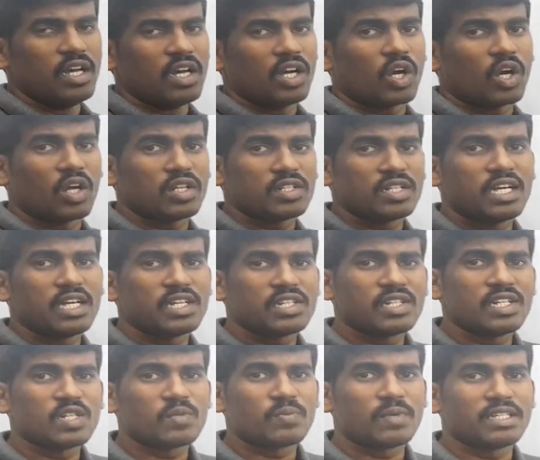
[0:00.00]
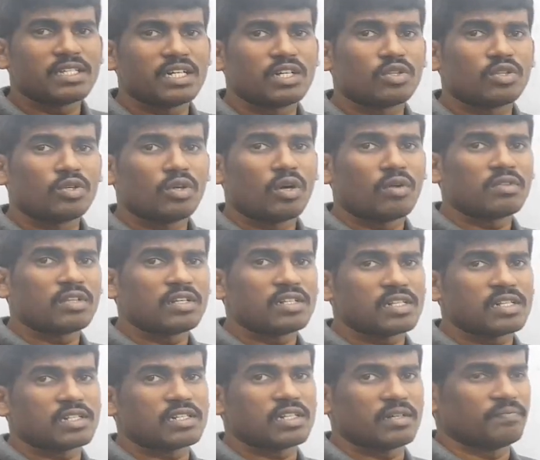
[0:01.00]
Conjugation is present throughout the
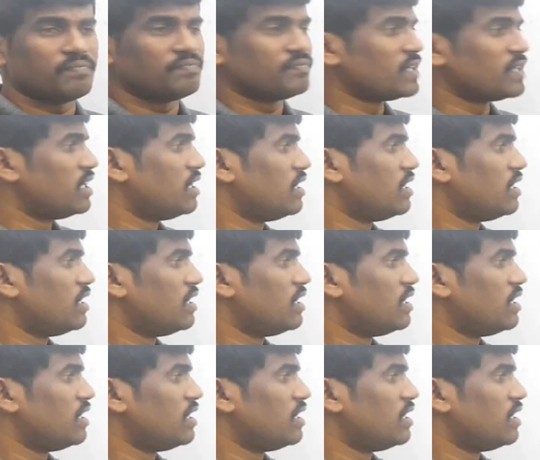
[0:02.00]
system,